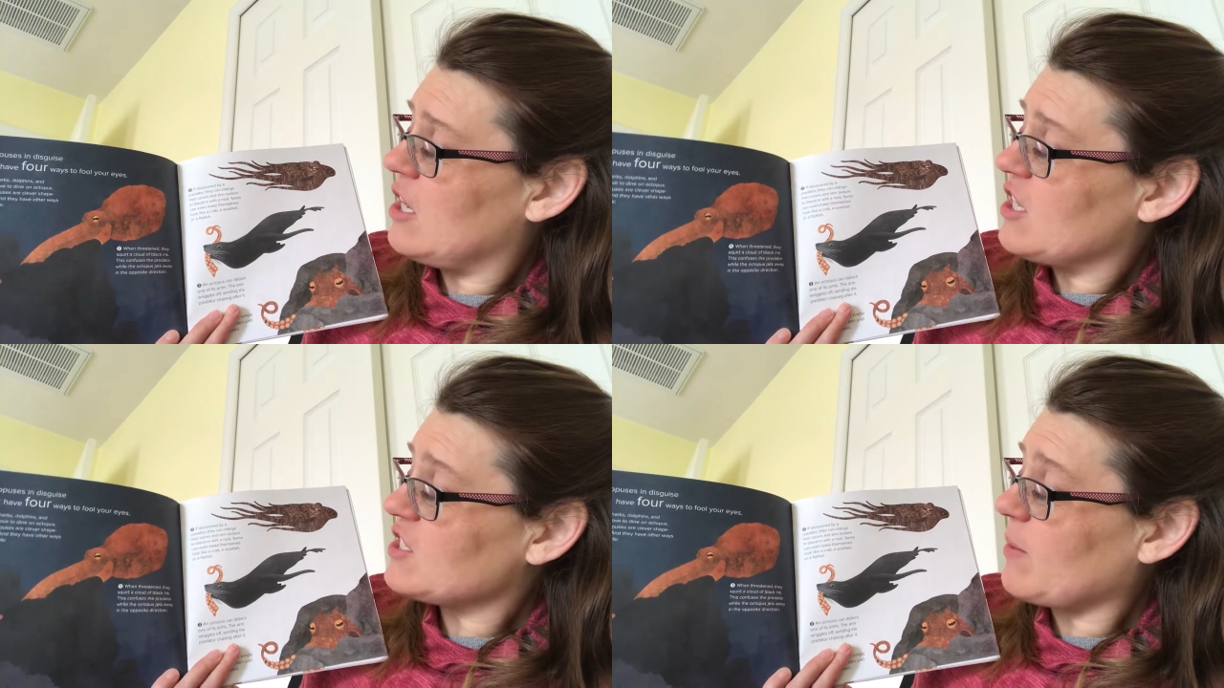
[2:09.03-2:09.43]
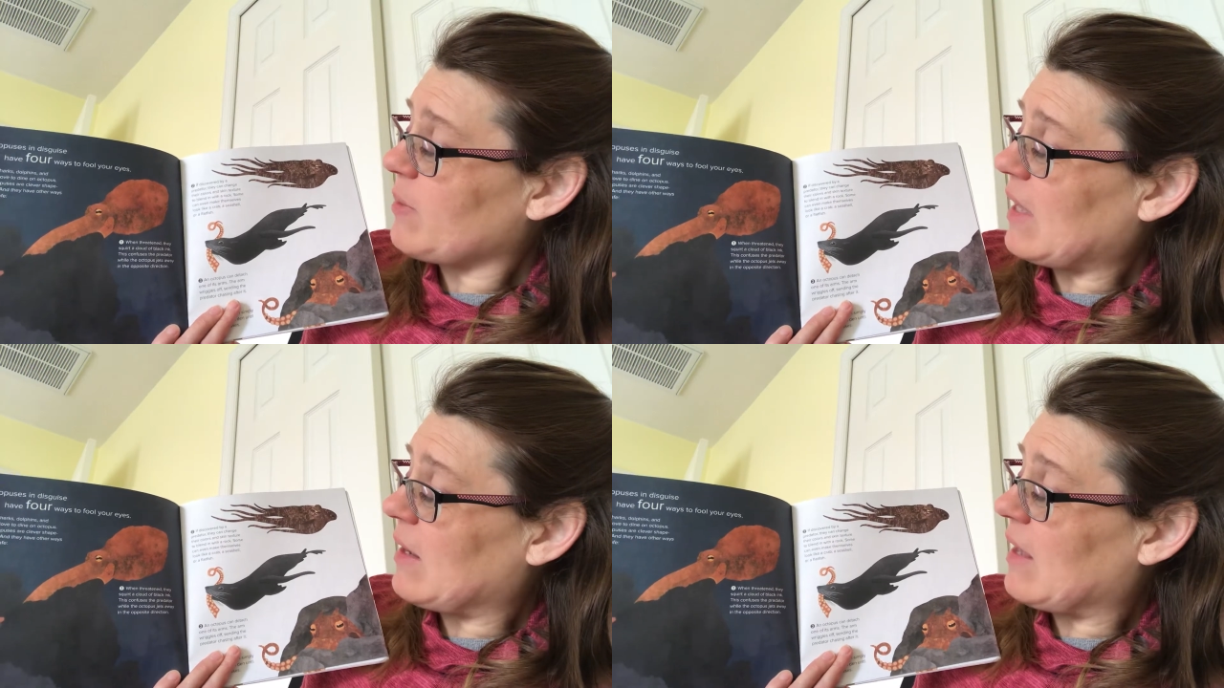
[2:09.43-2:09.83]
Some
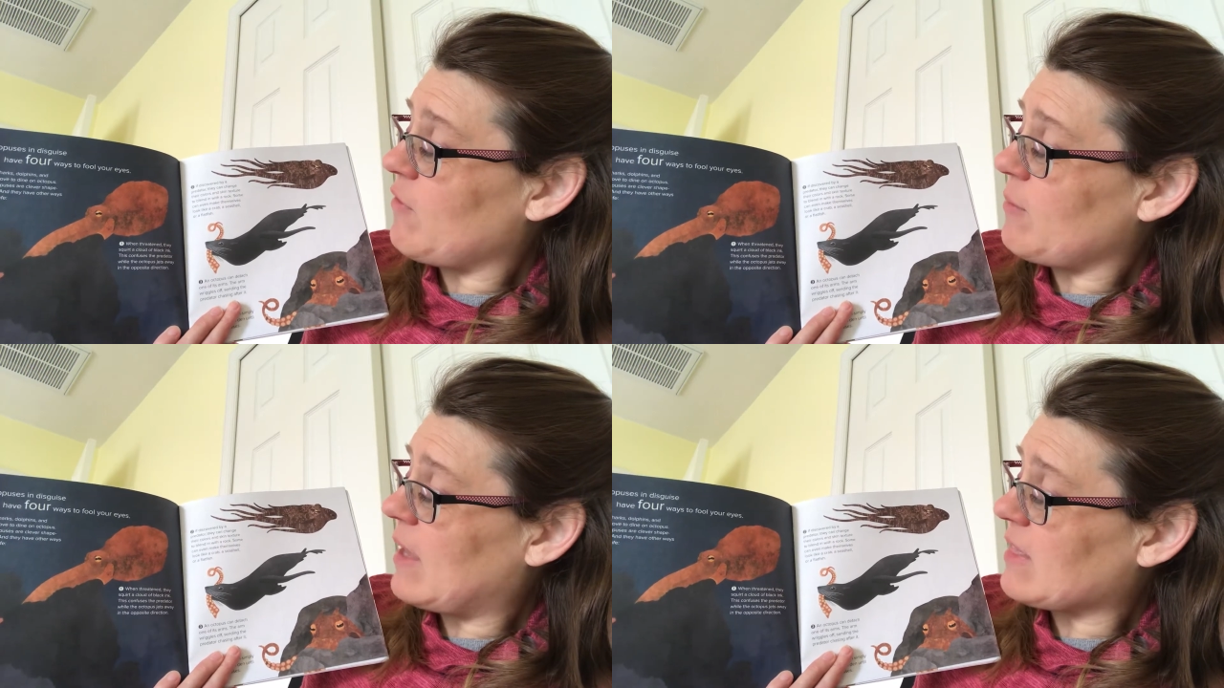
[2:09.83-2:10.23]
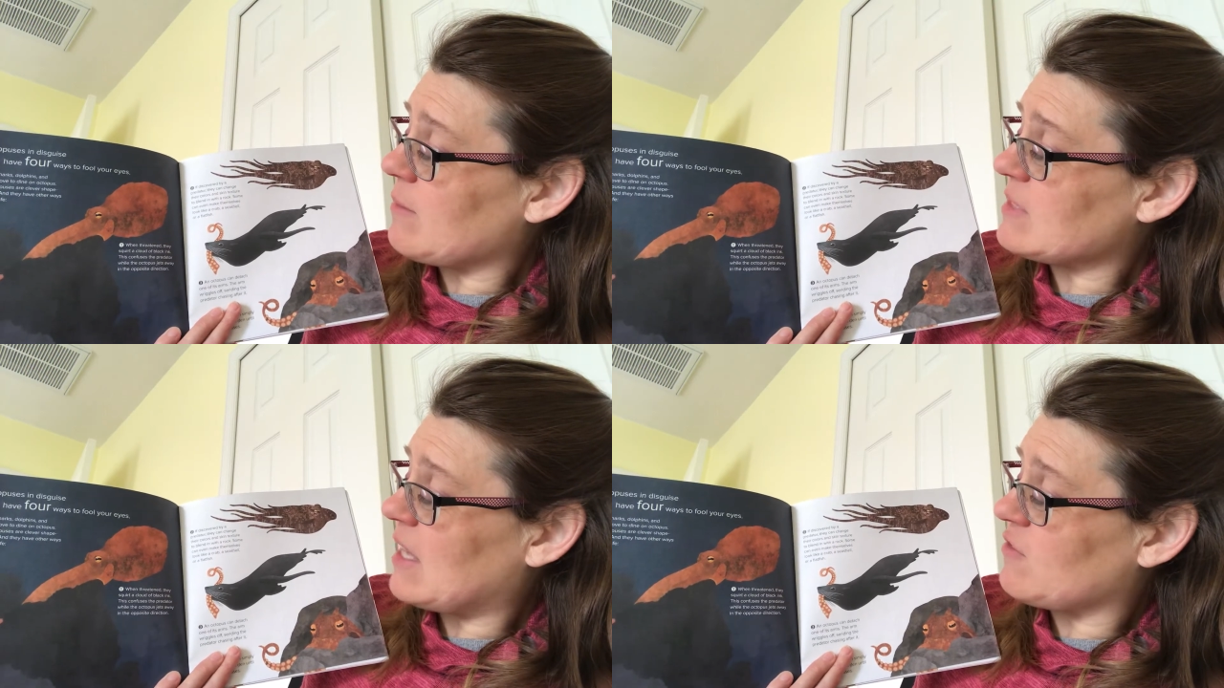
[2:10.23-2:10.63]
can even make
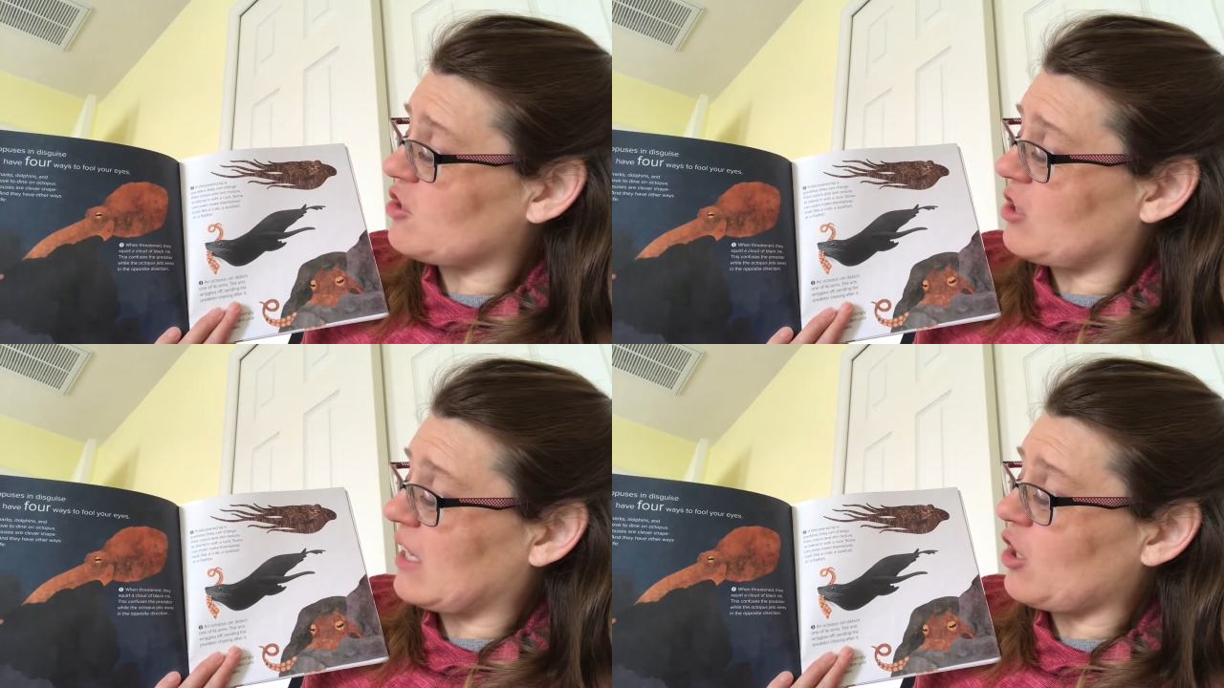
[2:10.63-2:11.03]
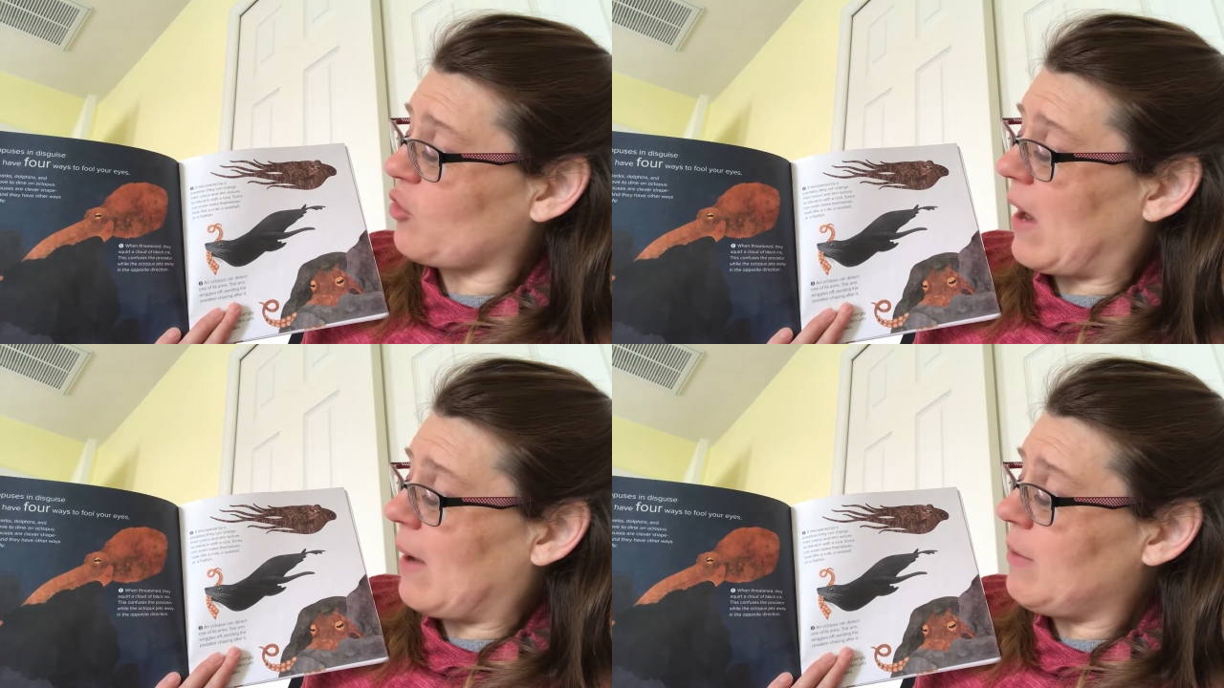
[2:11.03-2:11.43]
themselves look like a
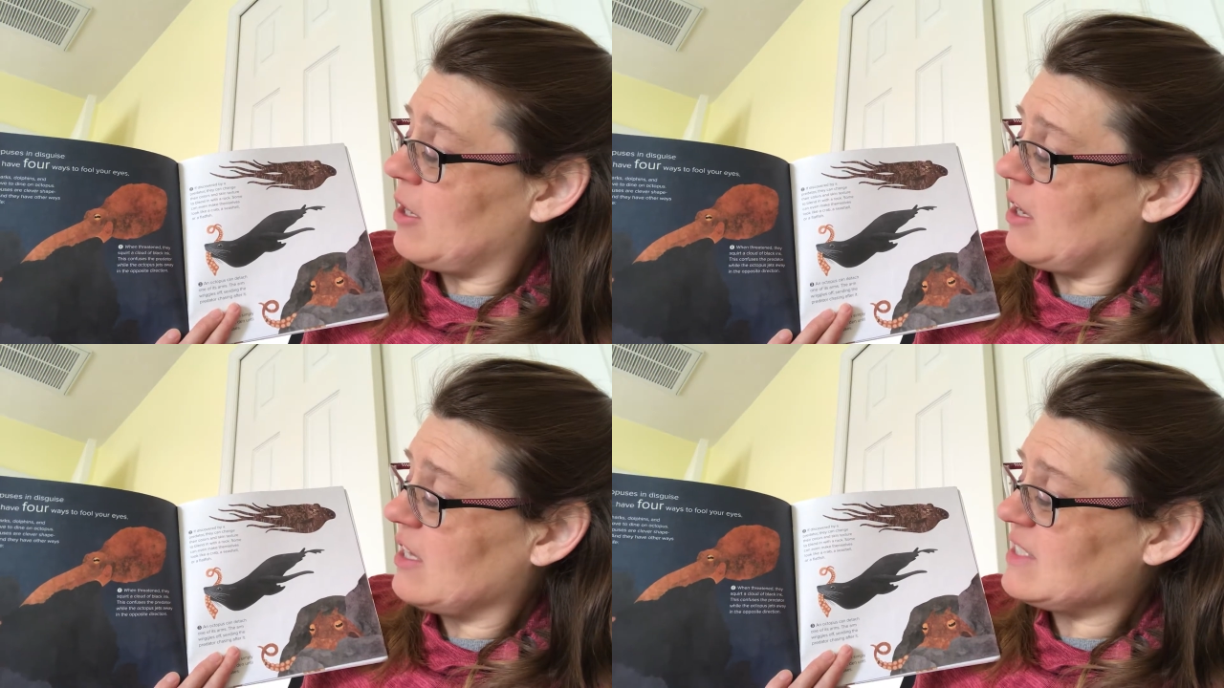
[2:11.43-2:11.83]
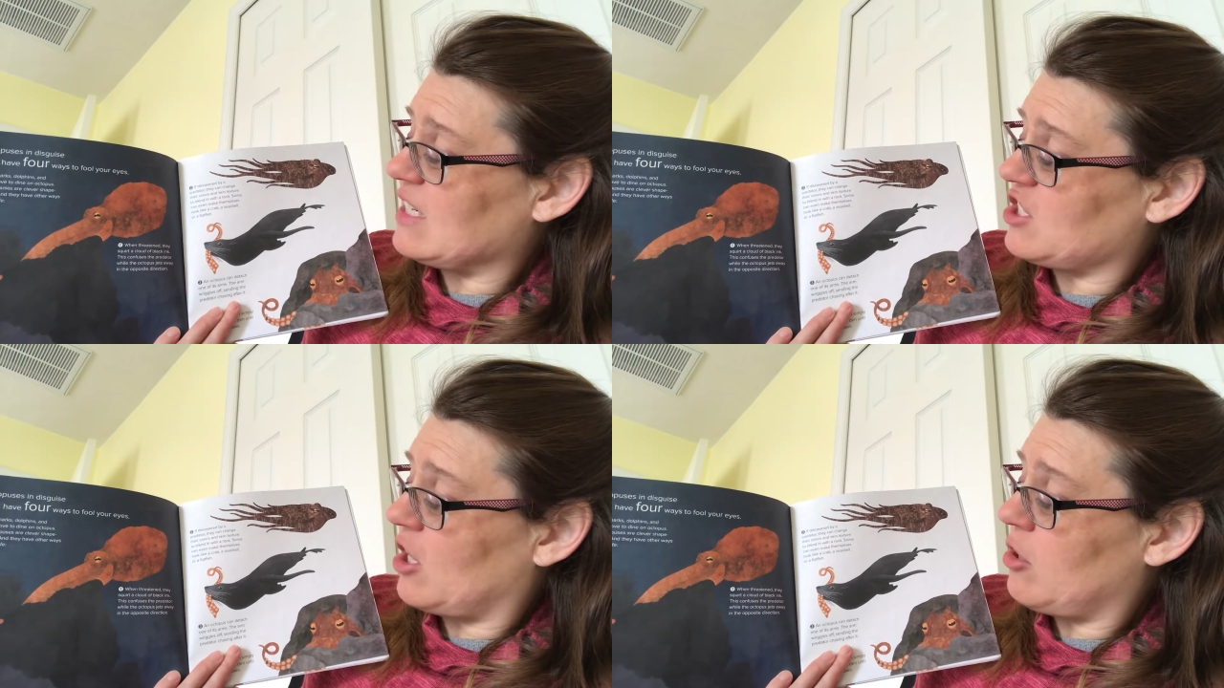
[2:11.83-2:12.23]
crab, a
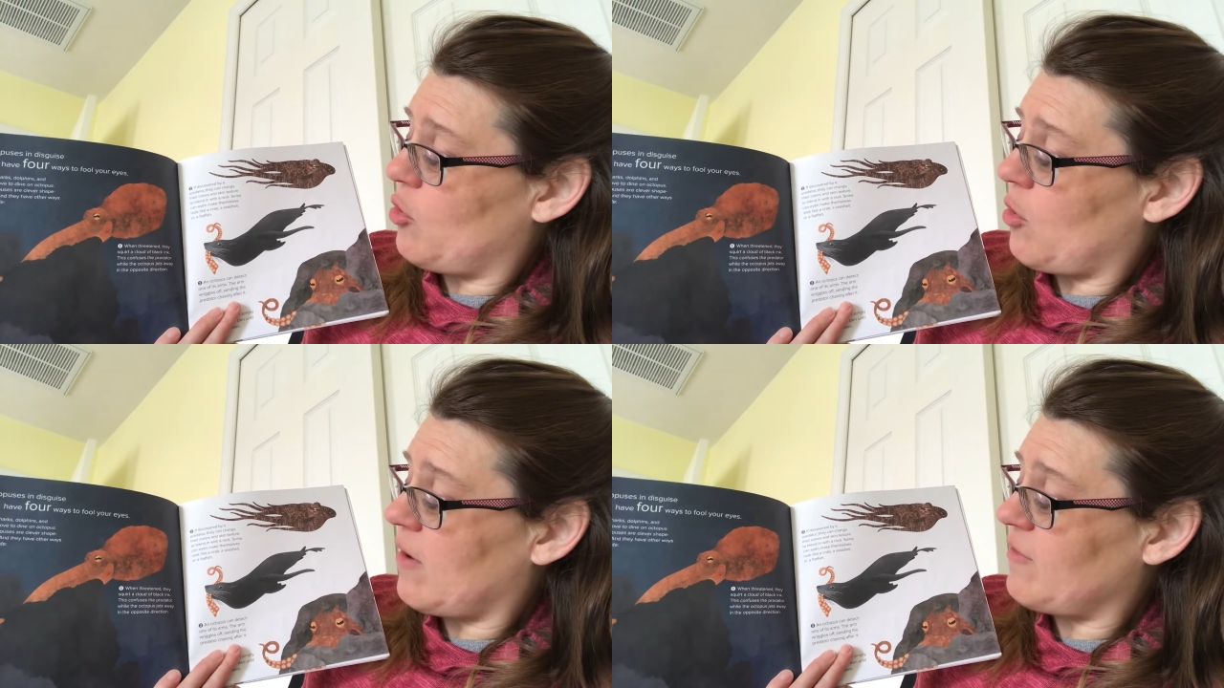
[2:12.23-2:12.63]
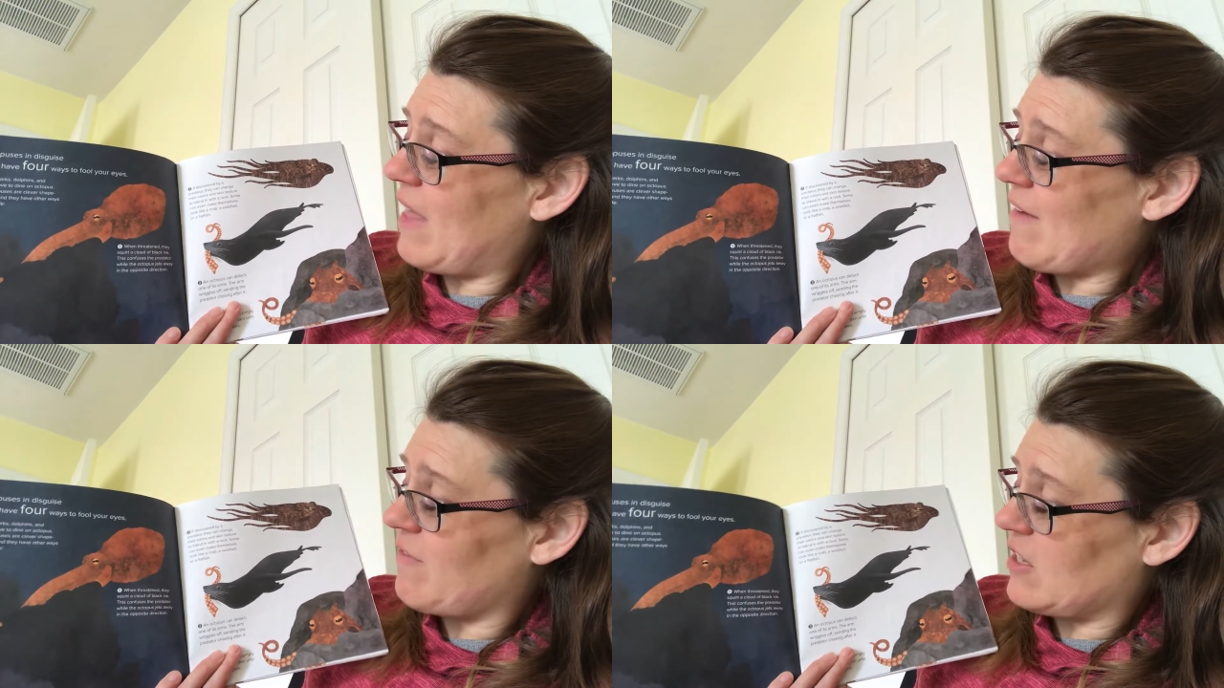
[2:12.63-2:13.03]
seashell, or a
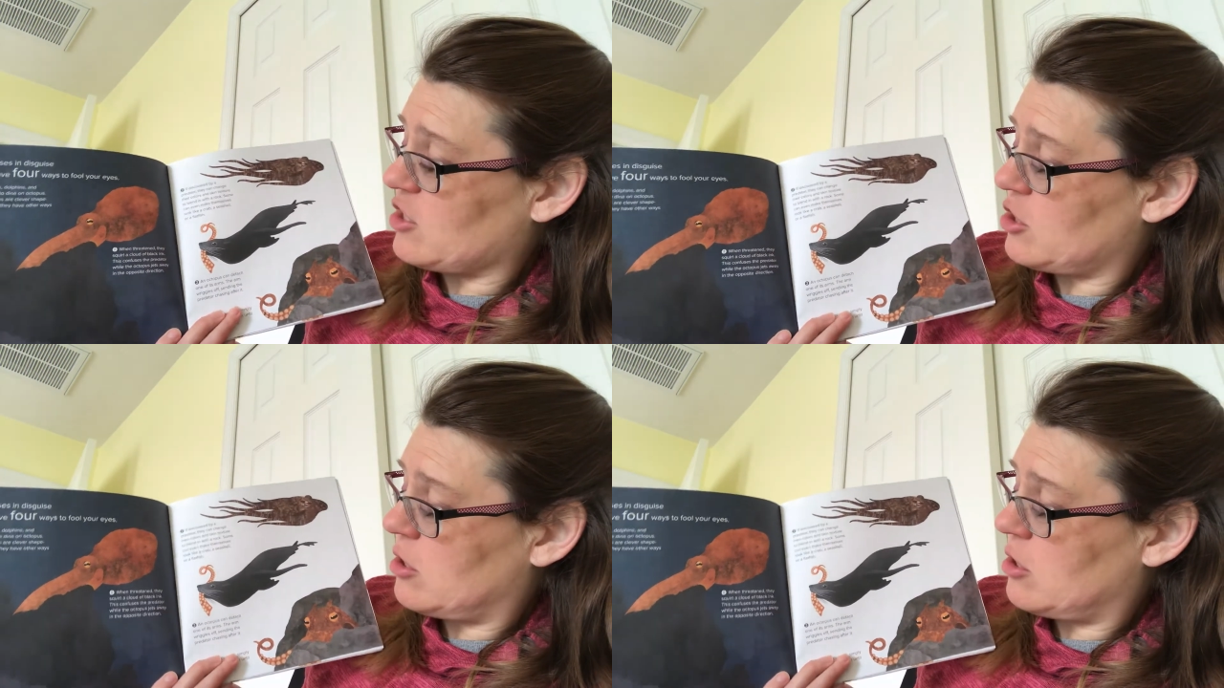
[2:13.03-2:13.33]
flatfish.